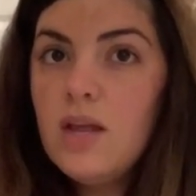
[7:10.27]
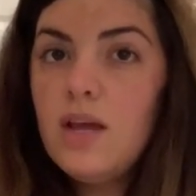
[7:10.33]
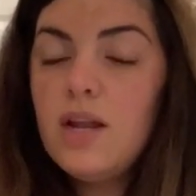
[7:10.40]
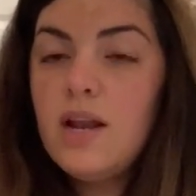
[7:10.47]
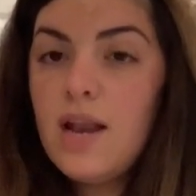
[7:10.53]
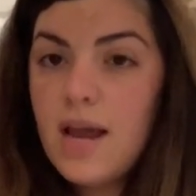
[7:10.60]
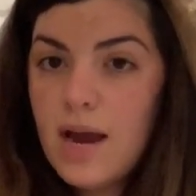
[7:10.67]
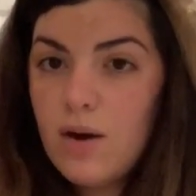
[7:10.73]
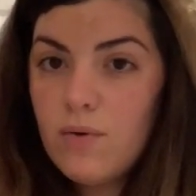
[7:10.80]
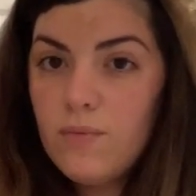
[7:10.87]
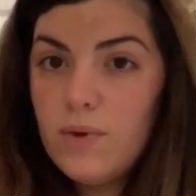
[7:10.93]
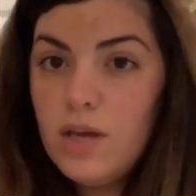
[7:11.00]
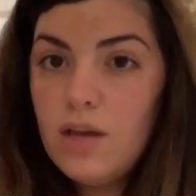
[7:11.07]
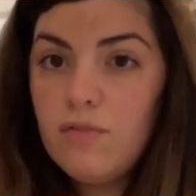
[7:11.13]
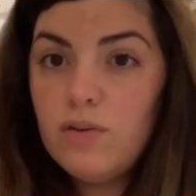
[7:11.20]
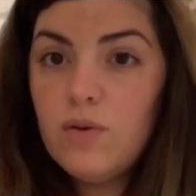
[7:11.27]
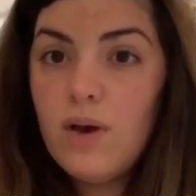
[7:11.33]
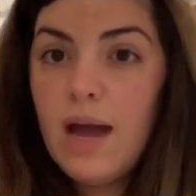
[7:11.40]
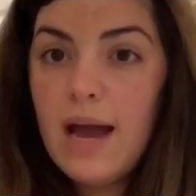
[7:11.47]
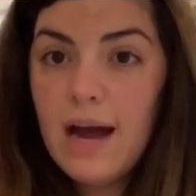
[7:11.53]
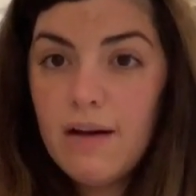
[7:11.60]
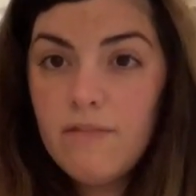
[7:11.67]
Now, if you
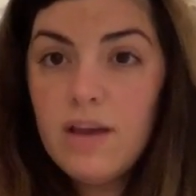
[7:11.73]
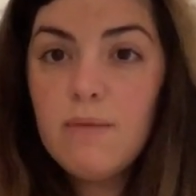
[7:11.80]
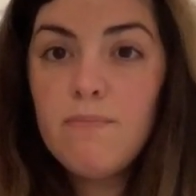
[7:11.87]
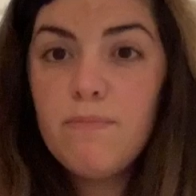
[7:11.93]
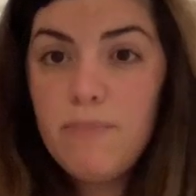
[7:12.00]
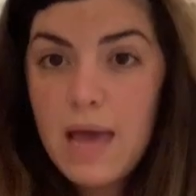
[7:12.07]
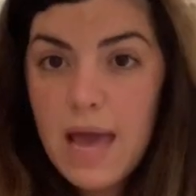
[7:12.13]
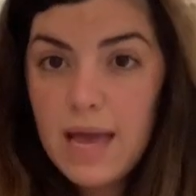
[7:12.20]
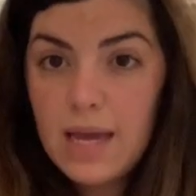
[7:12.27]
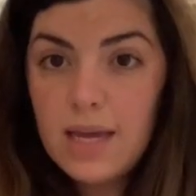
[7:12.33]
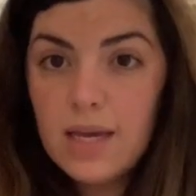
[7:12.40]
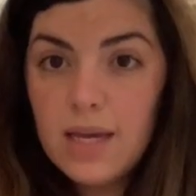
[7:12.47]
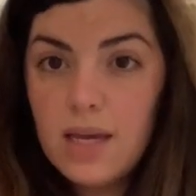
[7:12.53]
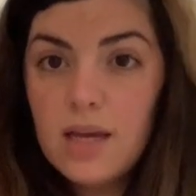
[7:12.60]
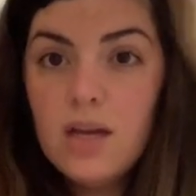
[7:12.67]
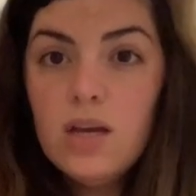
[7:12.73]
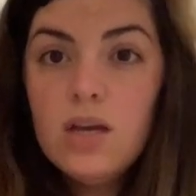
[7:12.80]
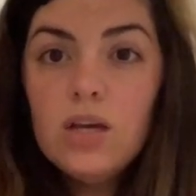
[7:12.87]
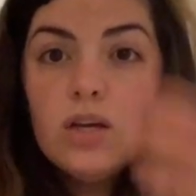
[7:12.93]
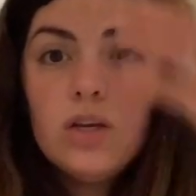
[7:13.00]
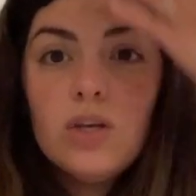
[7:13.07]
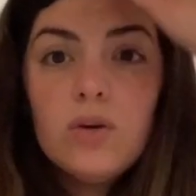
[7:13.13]
have a bang,
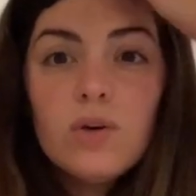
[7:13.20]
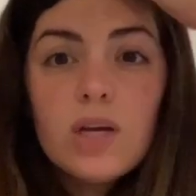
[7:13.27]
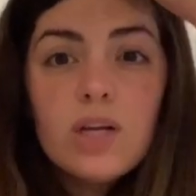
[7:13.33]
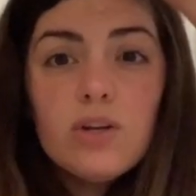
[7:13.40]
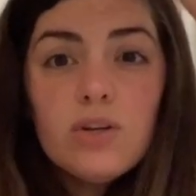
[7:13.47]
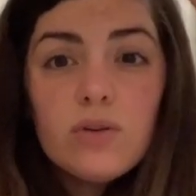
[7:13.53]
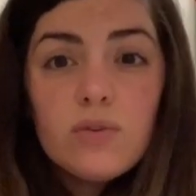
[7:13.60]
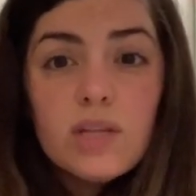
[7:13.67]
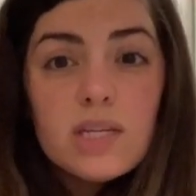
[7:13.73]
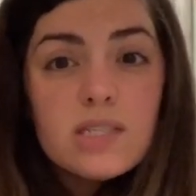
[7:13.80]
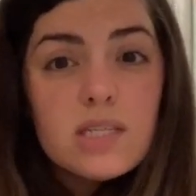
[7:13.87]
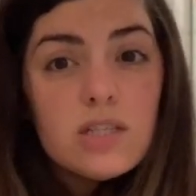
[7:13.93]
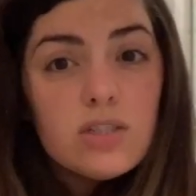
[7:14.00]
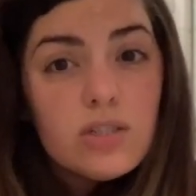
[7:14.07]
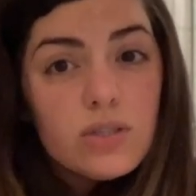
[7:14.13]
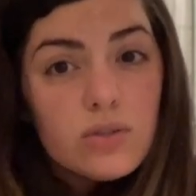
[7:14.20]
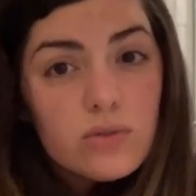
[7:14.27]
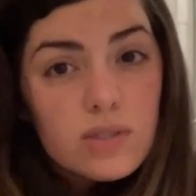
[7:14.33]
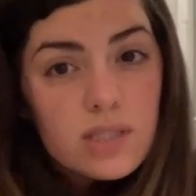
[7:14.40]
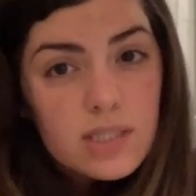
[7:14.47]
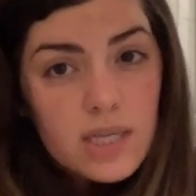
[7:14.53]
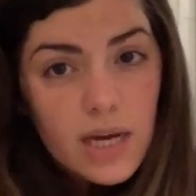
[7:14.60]
you can do this in 2
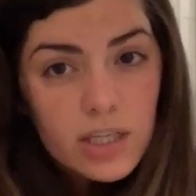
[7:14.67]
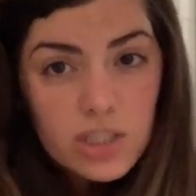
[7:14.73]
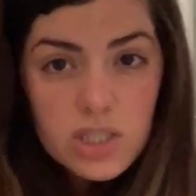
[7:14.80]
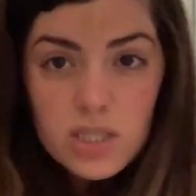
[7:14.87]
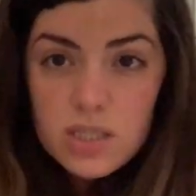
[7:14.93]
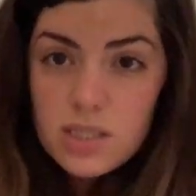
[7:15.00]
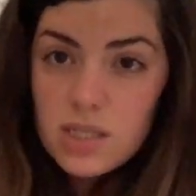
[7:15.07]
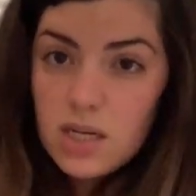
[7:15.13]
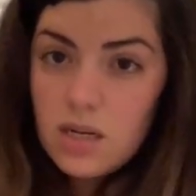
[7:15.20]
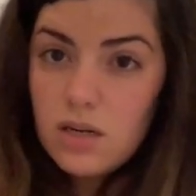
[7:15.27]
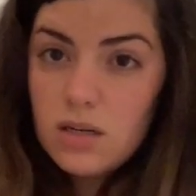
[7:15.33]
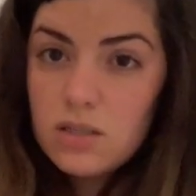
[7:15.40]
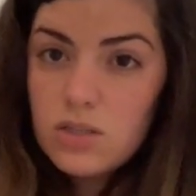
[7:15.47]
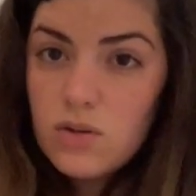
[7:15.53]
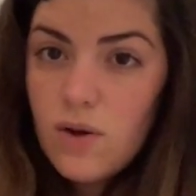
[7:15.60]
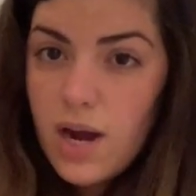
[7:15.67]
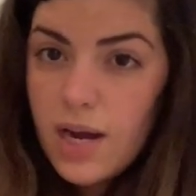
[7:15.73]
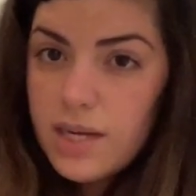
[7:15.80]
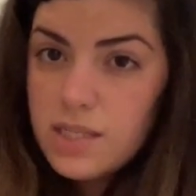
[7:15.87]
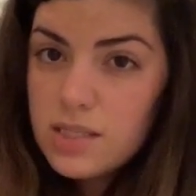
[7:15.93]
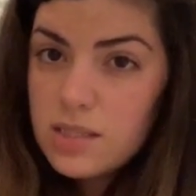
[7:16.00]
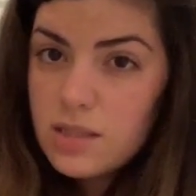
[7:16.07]
sections here. So
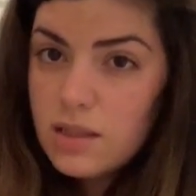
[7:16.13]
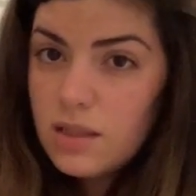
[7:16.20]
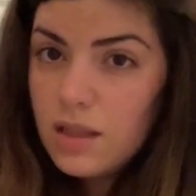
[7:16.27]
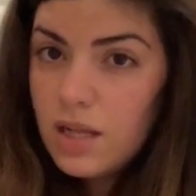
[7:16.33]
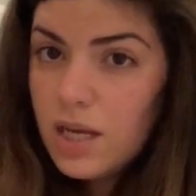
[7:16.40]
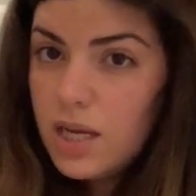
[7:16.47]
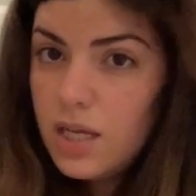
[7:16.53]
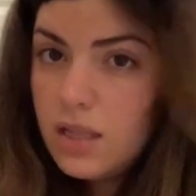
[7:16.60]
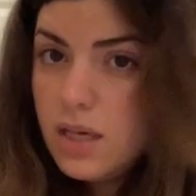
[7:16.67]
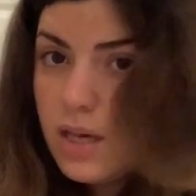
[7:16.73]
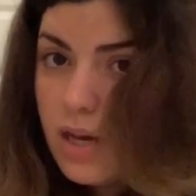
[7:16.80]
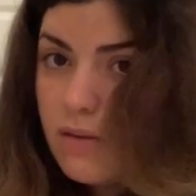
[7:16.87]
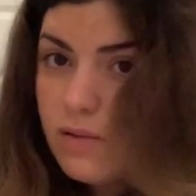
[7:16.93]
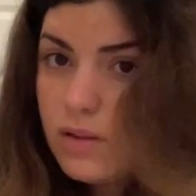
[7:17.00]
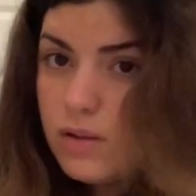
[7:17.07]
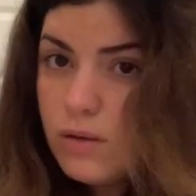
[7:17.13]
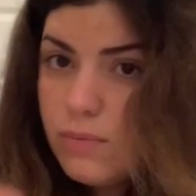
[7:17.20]
I slightly have a little